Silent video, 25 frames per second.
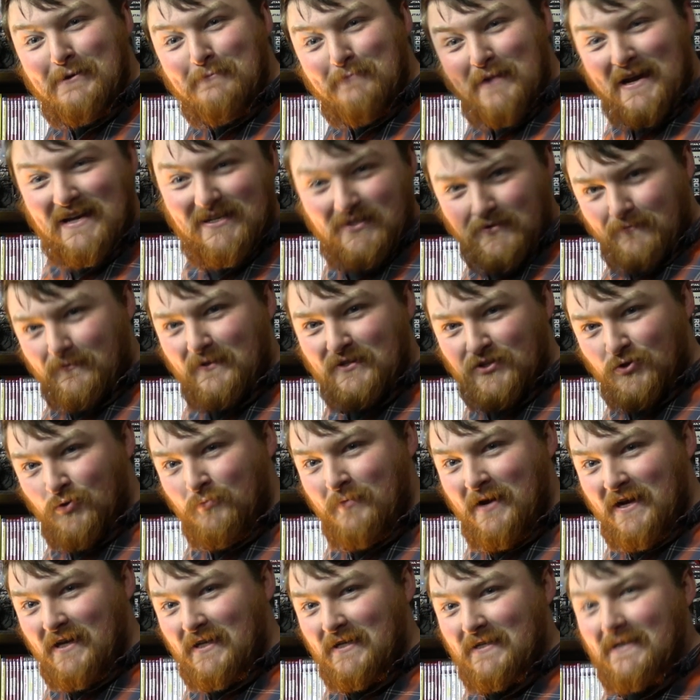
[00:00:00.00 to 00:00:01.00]
piece of physical
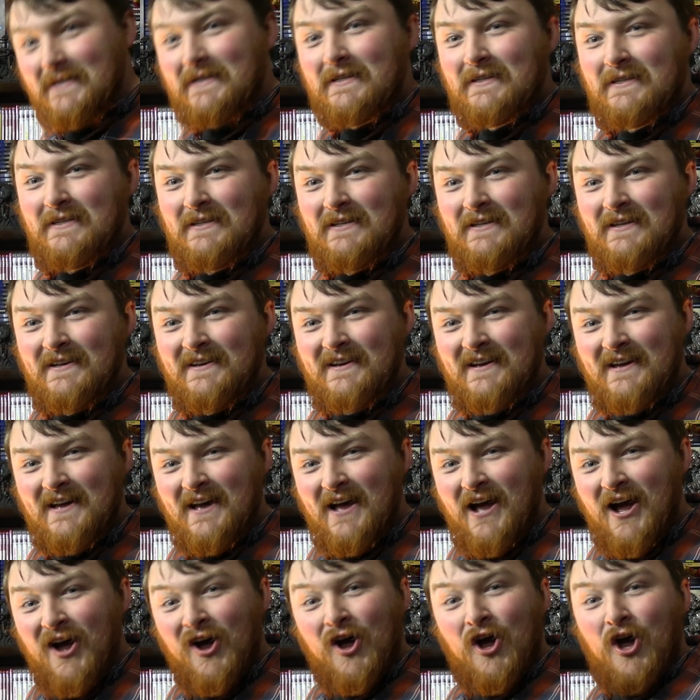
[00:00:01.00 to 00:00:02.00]
media,
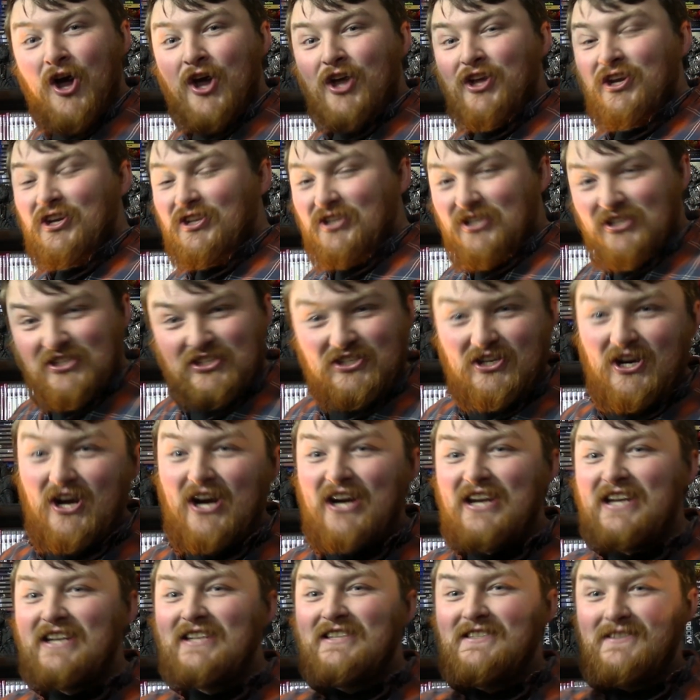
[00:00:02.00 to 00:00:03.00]
you
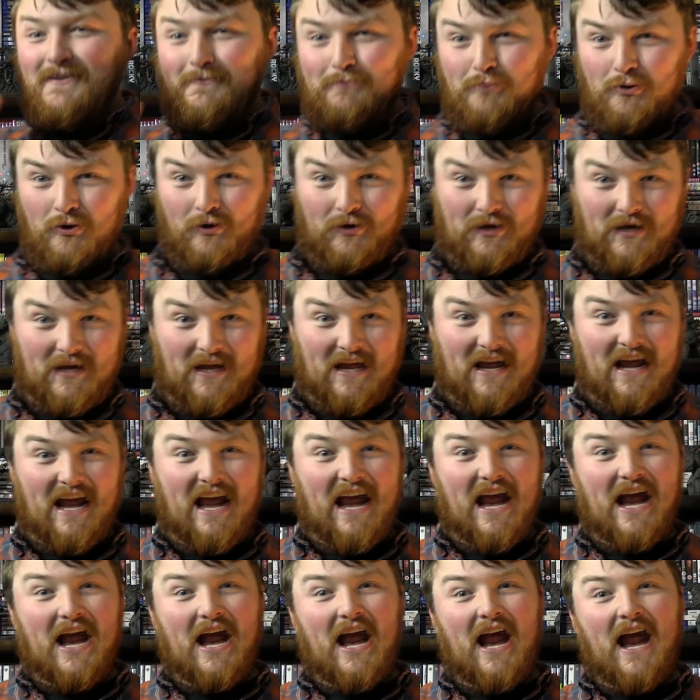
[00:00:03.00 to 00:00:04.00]
decided to put it
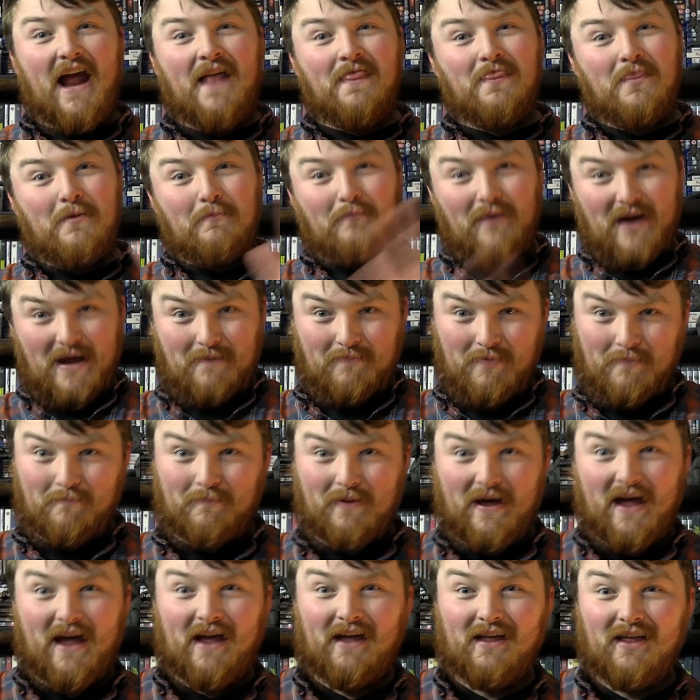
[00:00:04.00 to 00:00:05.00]
in the paper
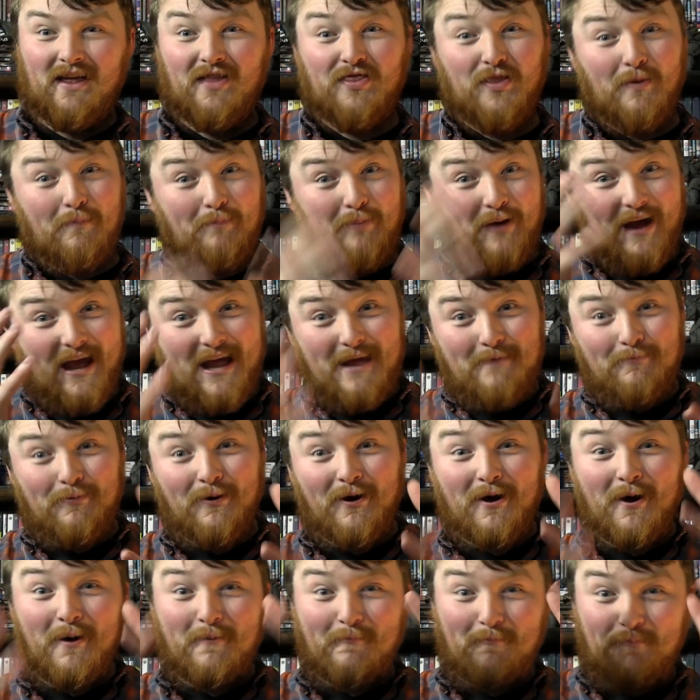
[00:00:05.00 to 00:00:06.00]
bag. The
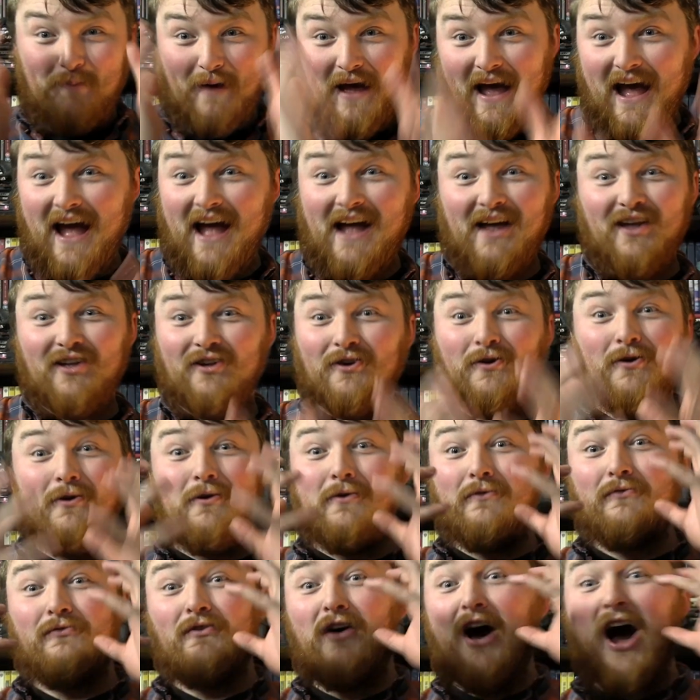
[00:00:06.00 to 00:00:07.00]
paper bag
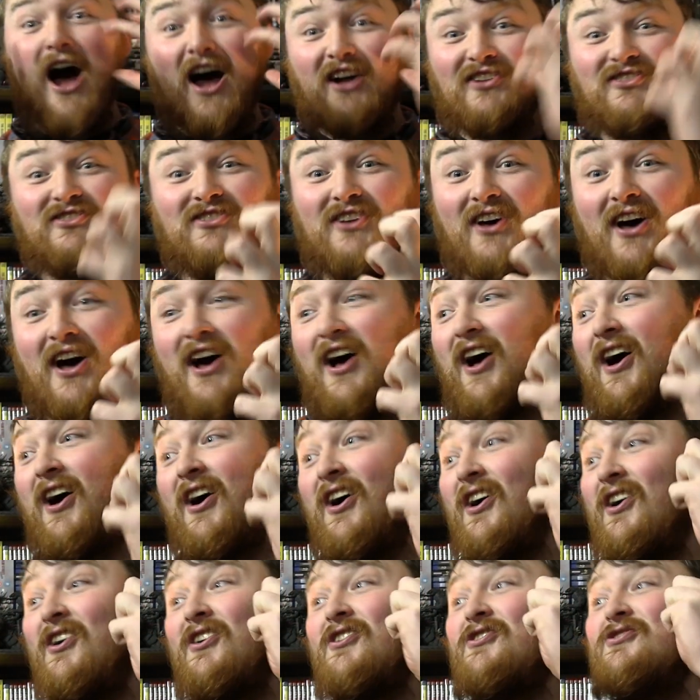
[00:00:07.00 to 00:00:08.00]
of utter
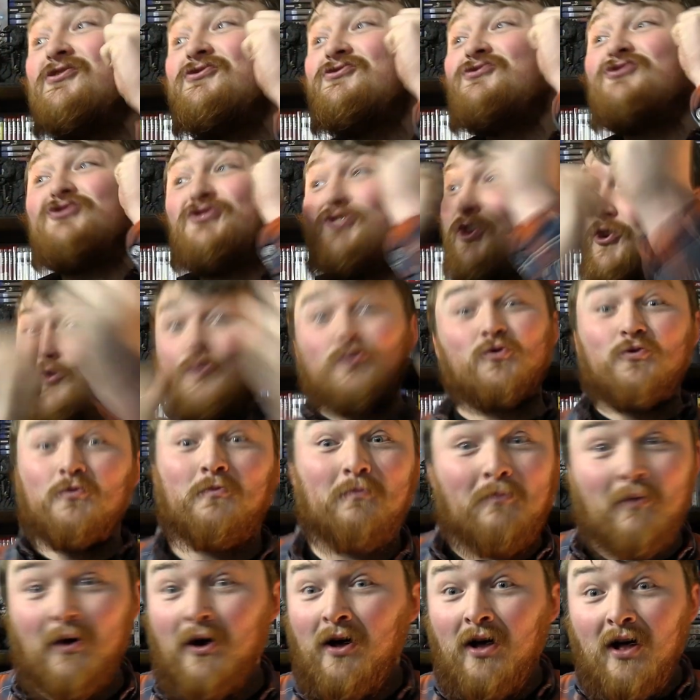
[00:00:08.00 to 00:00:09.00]

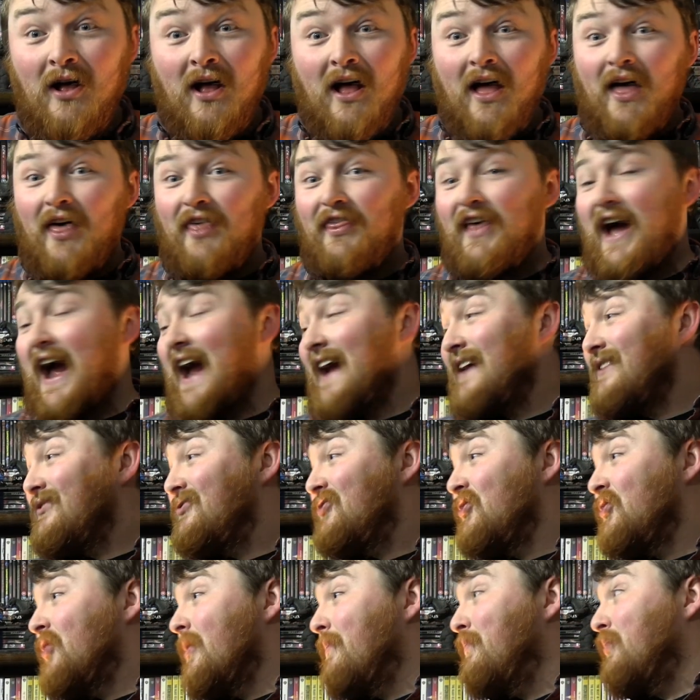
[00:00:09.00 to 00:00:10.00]
doom that is
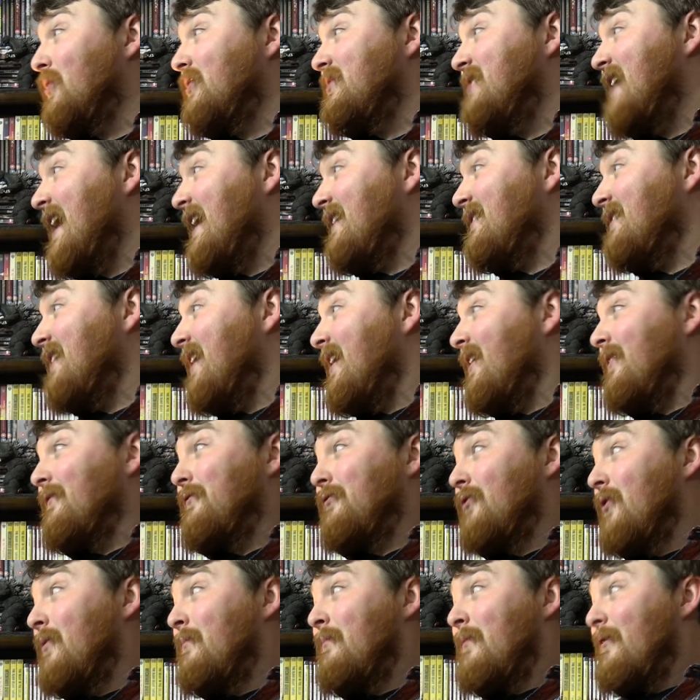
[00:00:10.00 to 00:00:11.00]
going to protect it
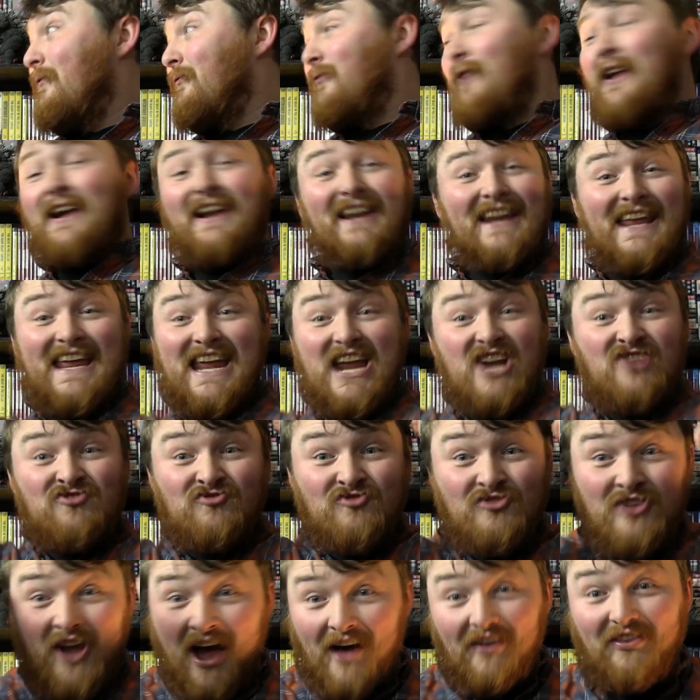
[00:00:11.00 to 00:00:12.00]
from, frankly,
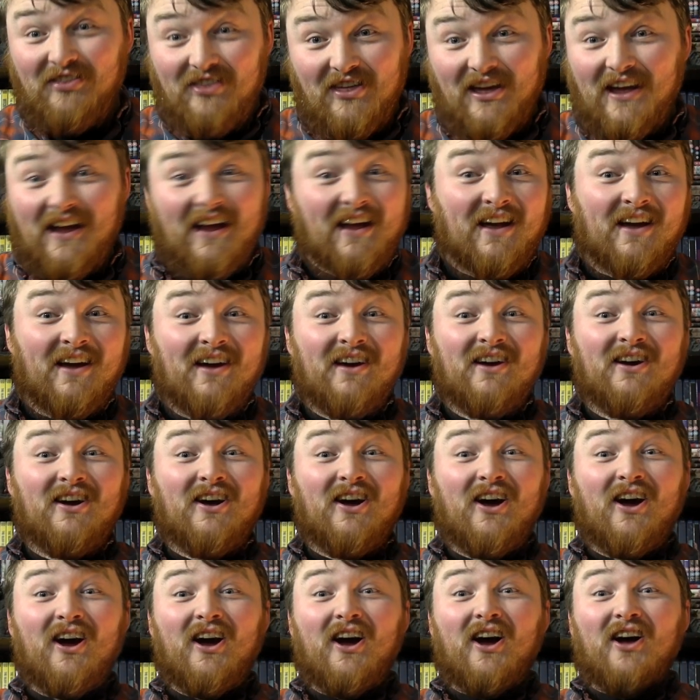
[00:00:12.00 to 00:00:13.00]
nothing
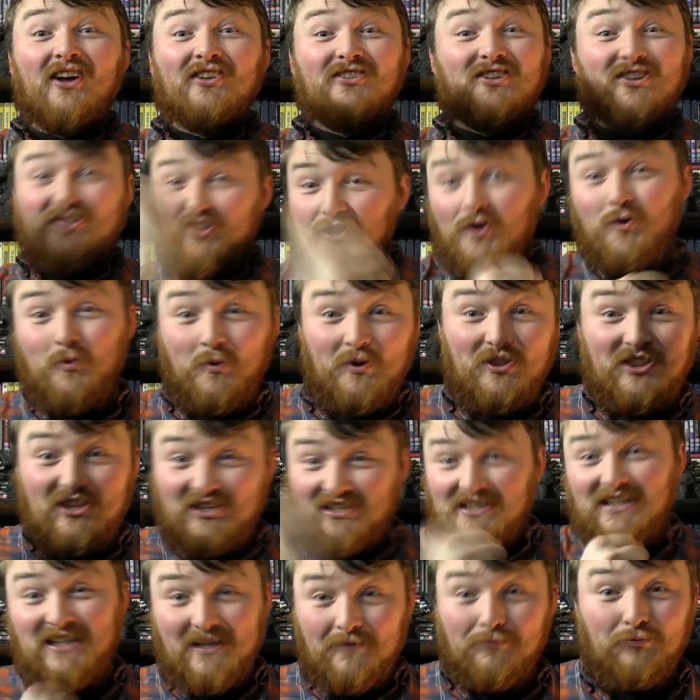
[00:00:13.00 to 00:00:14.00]
to do with the
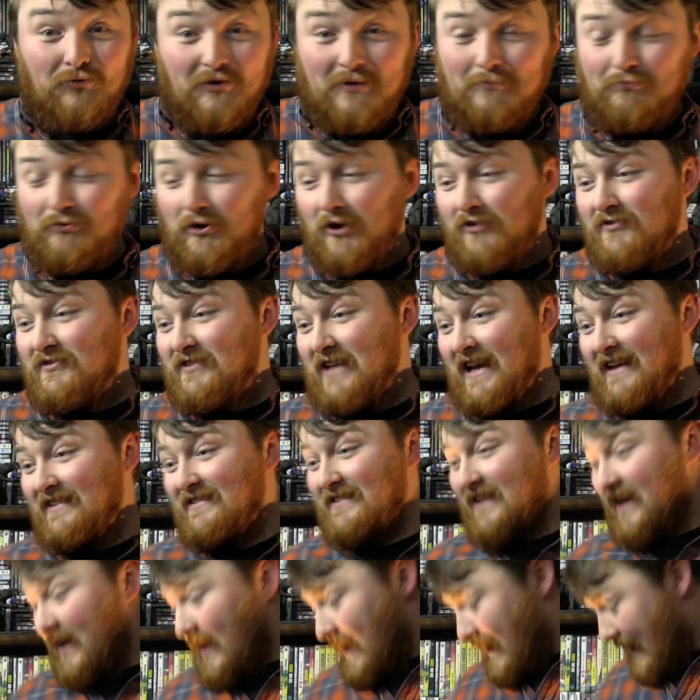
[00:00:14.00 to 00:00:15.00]
delivery process.